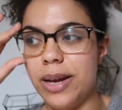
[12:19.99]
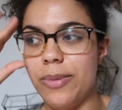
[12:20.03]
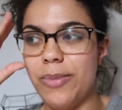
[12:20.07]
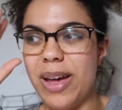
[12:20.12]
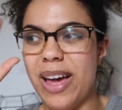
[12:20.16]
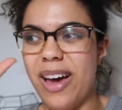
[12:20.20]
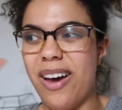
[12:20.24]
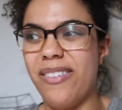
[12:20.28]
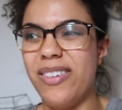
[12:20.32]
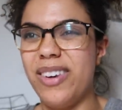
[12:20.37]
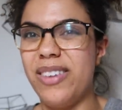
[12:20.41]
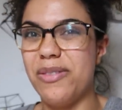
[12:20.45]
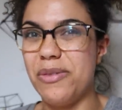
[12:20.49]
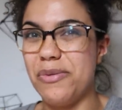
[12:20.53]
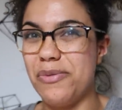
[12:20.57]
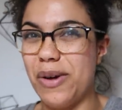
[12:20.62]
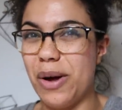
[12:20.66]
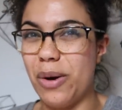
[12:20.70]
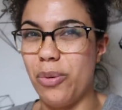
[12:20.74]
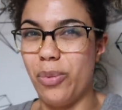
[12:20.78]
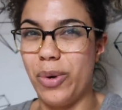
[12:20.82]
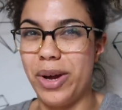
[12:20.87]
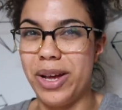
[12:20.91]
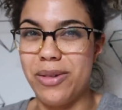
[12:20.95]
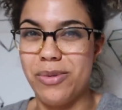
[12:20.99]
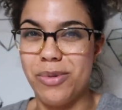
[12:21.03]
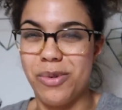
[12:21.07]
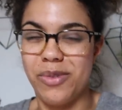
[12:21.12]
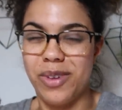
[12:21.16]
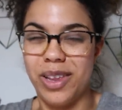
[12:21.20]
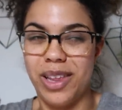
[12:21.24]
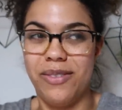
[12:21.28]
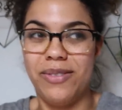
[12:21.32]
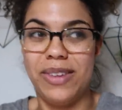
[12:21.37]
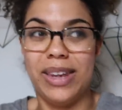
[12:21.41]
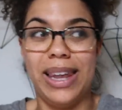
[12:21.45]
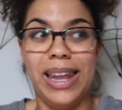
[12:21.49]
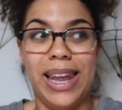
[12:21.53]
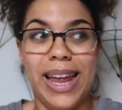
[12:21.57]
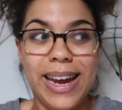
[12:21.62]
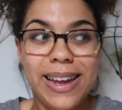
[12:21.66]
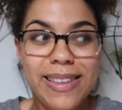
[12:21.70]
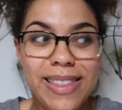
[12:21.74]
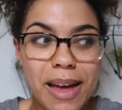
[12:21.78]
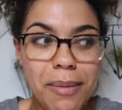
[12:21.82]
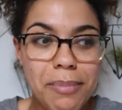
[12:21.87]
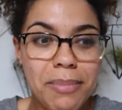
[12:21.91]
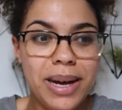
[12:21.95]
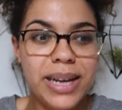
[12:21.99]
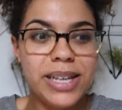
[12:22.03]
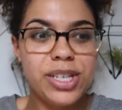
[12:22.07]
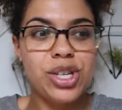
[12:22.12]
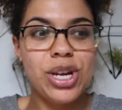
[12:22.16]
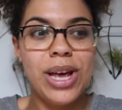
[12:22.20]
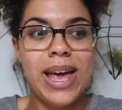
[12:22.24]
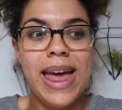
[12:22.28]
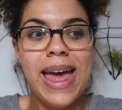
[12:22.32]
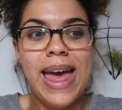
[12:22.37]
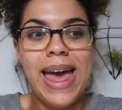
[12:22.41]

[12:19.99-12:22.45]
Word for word: And we haven't even found wings we really even like that much.